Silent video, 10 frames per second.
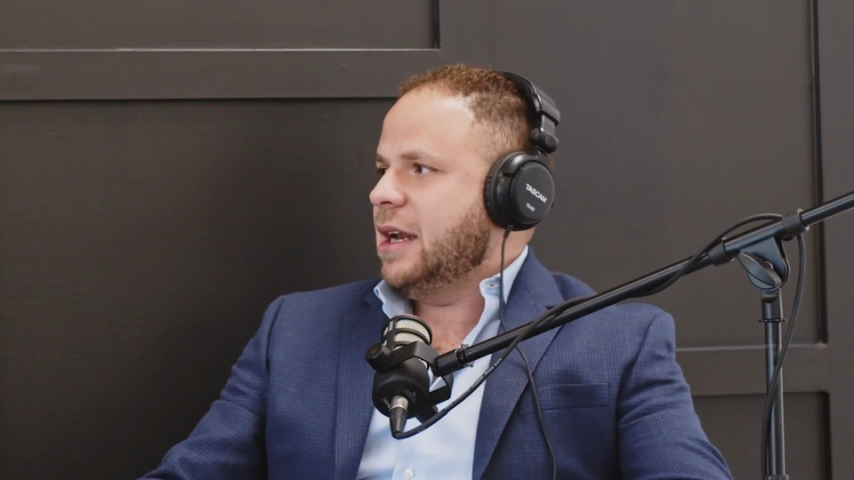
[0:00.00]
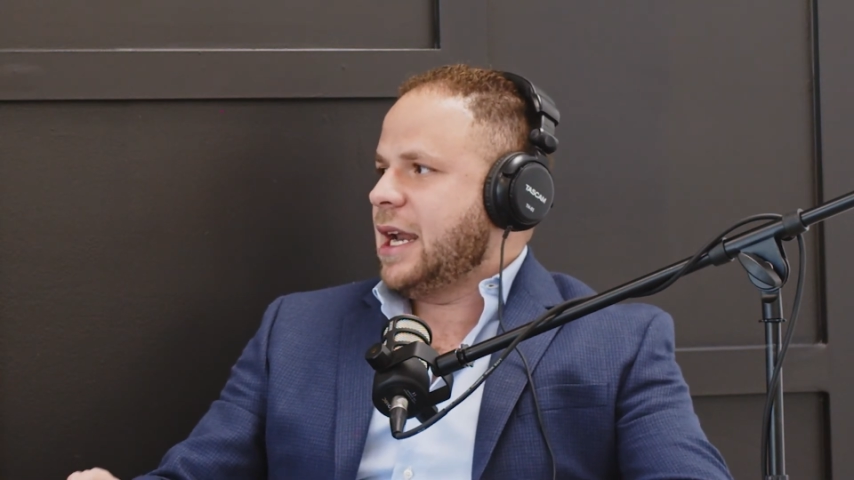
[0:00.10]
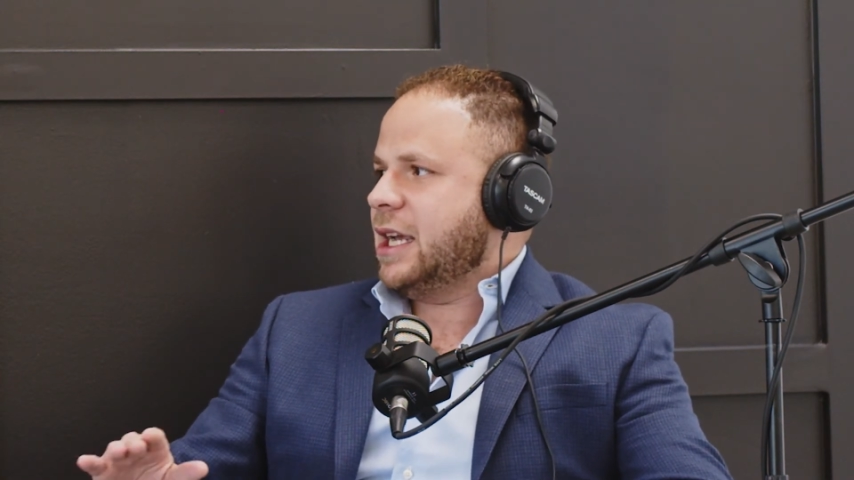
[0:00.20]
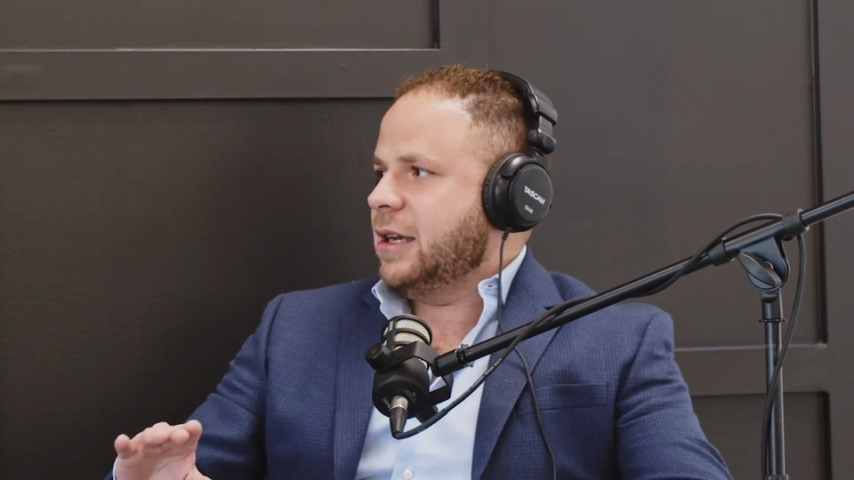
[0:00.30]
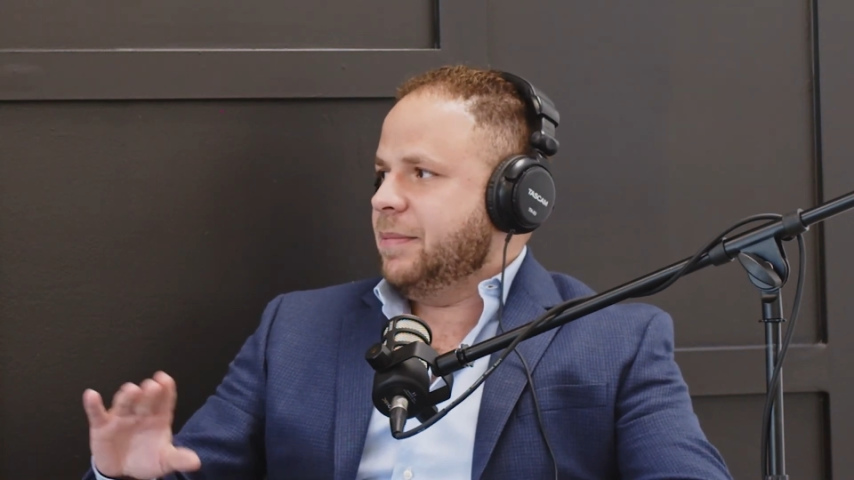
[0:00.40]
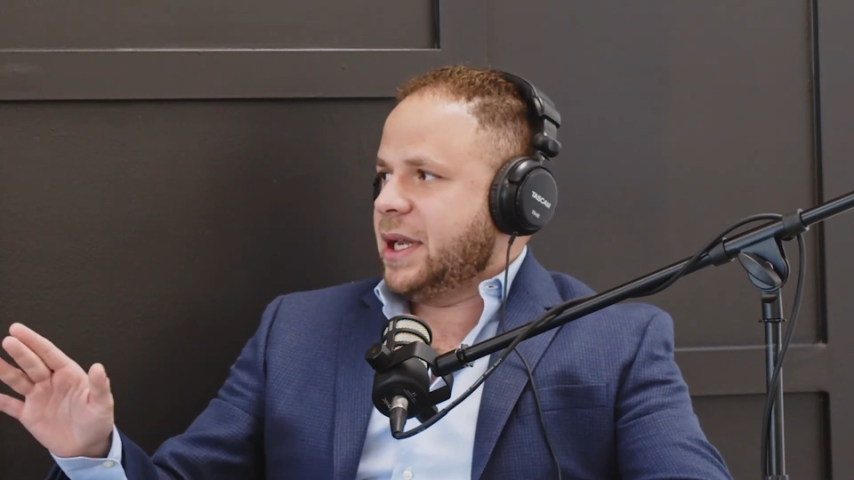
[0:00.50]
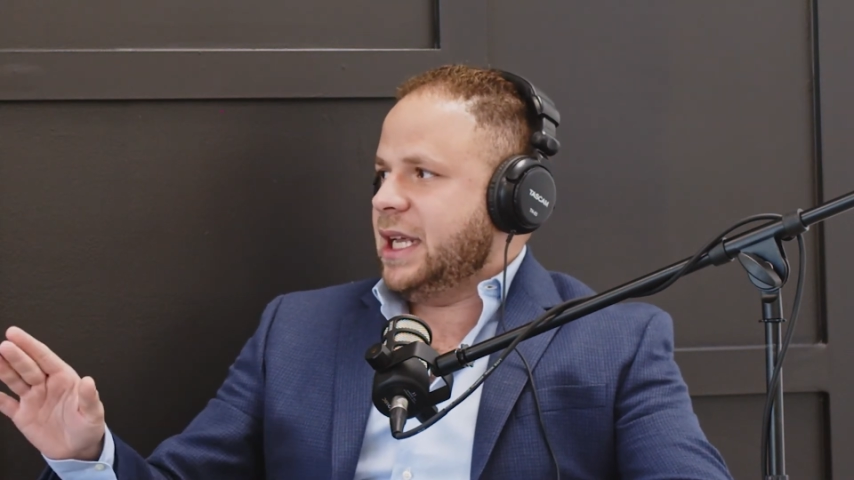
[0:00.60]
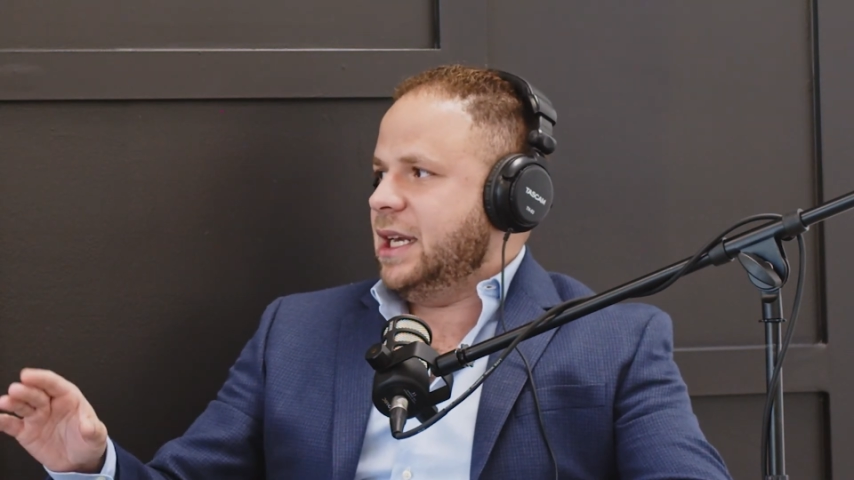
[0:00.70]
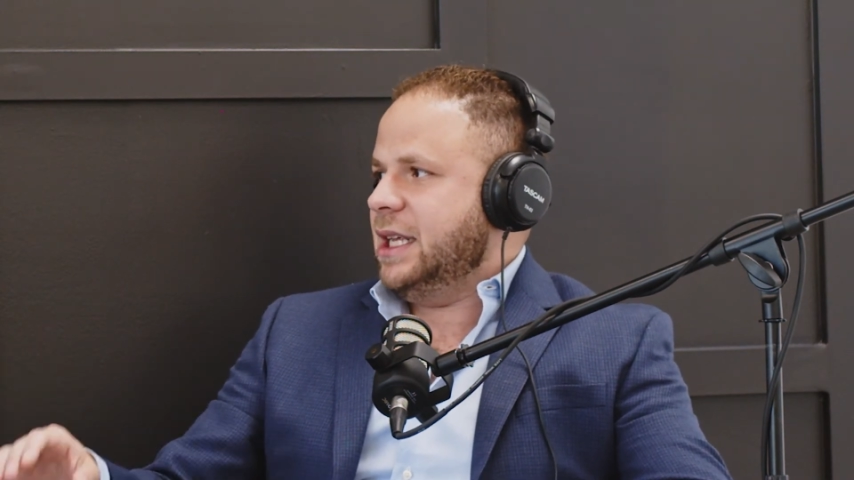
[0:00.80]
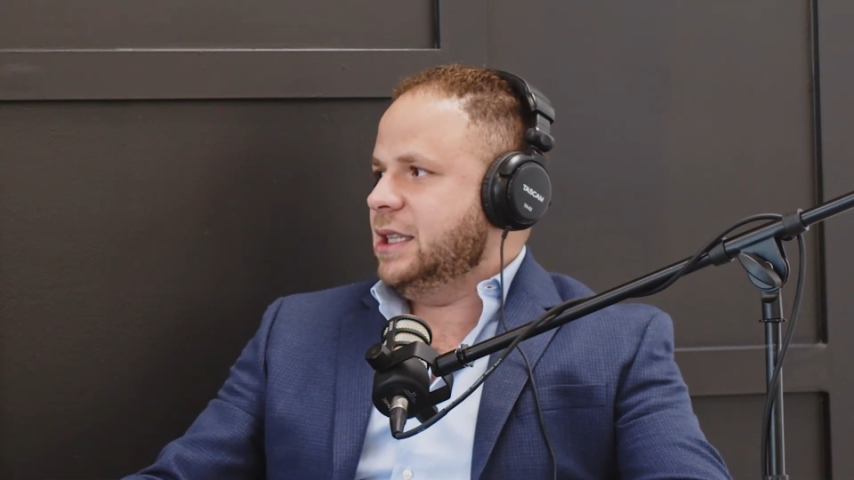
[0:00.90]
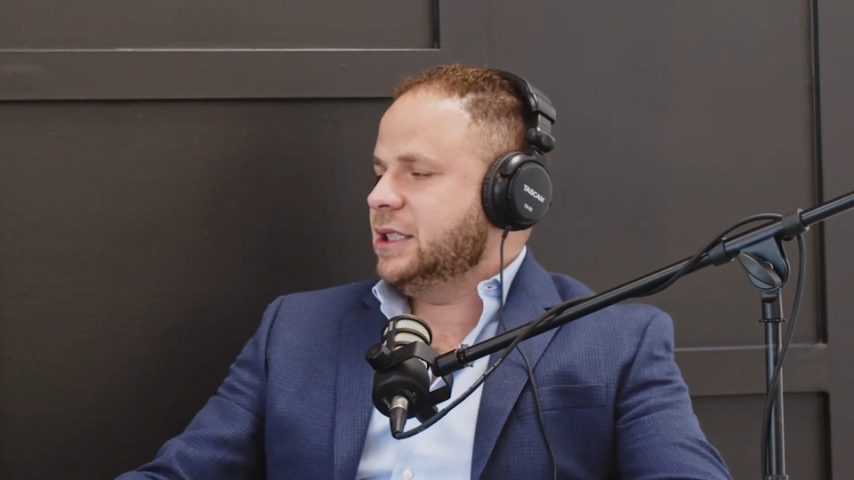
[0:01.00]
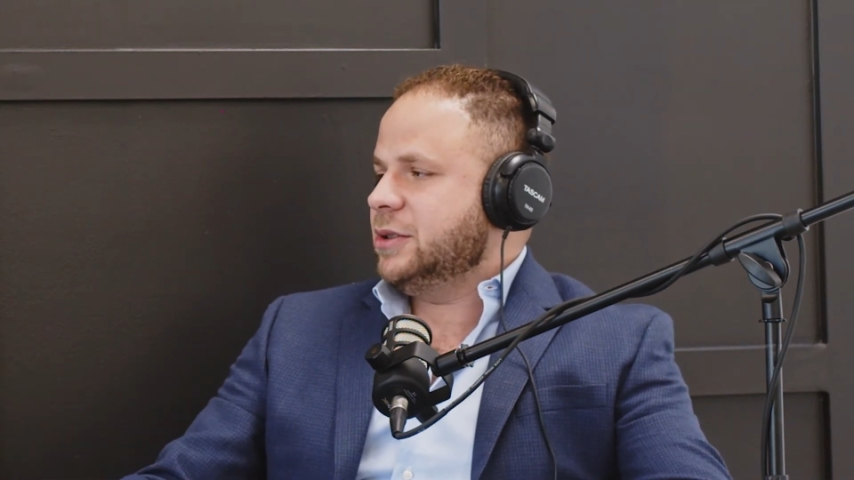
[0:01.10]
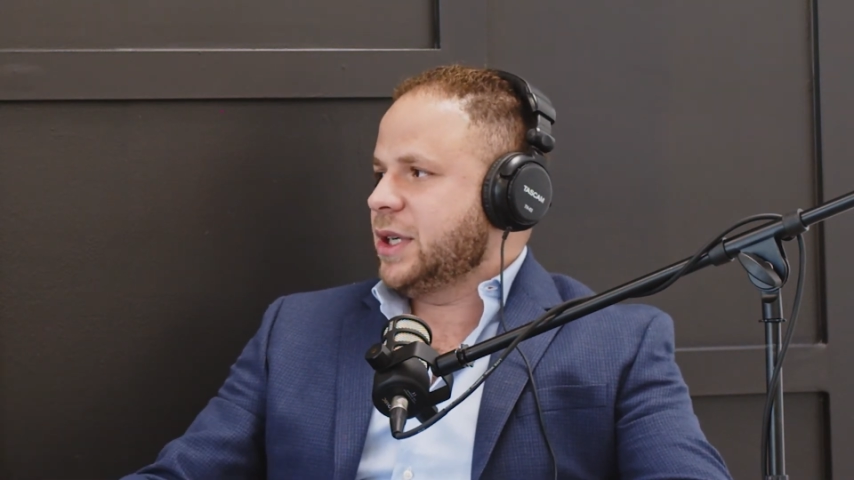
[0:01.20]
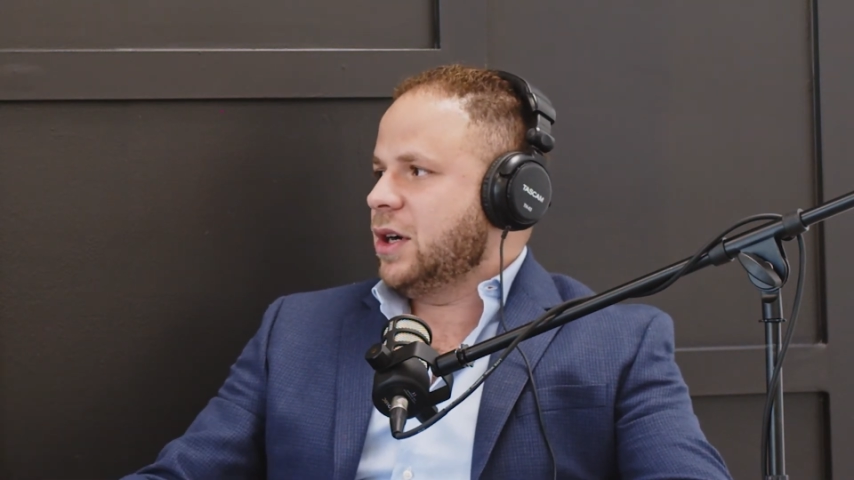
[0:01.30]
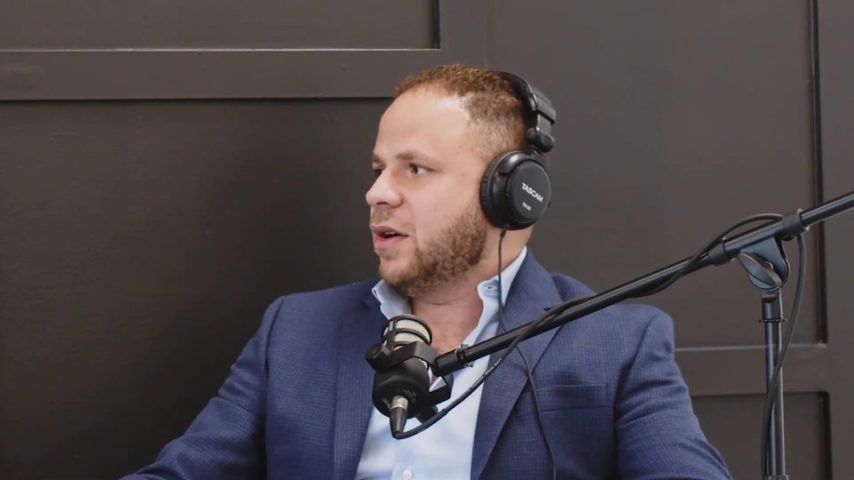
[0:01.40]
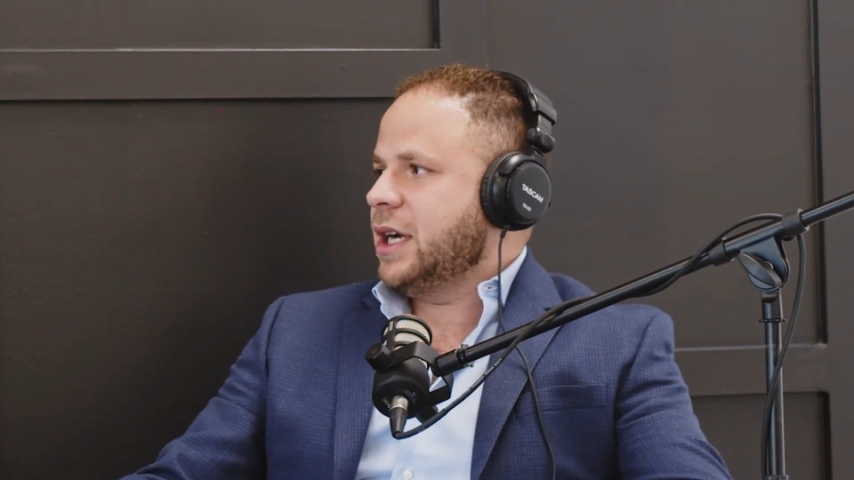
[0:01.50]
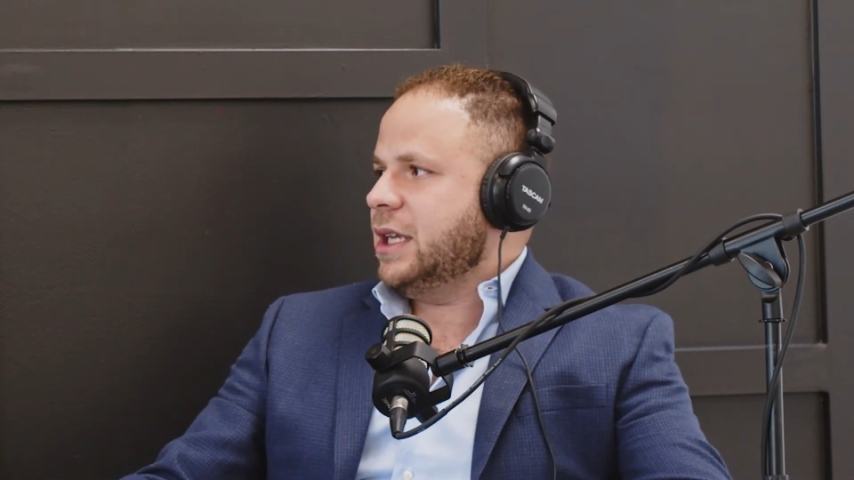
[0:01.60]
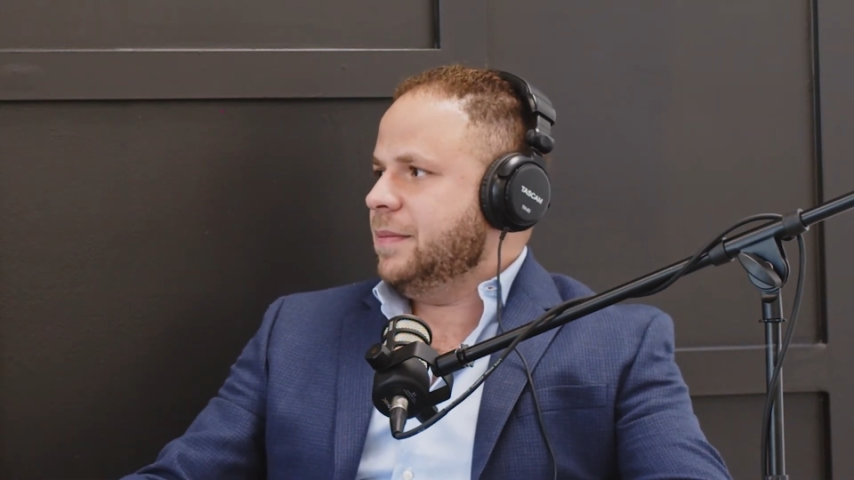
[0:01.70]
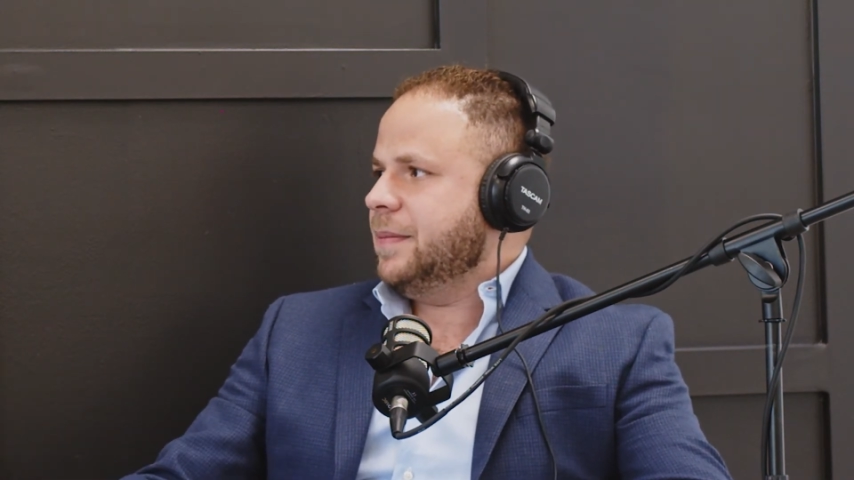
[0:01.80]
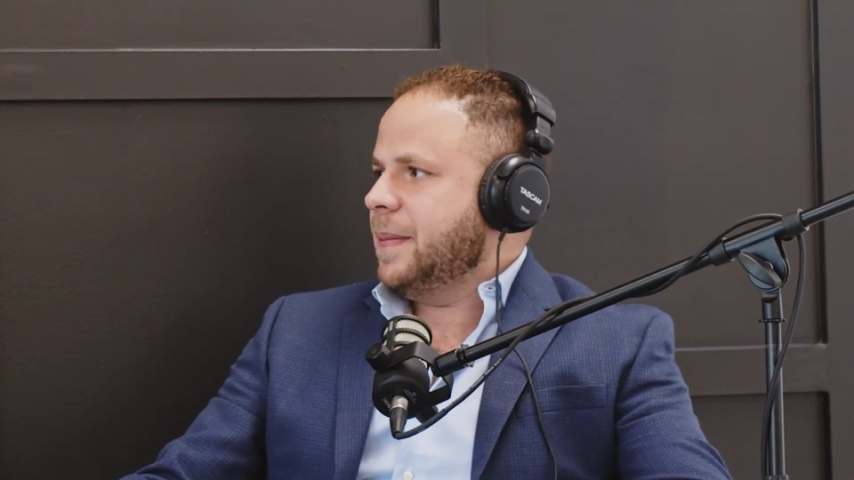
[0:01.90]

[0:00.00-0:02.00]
like, completely disregard it.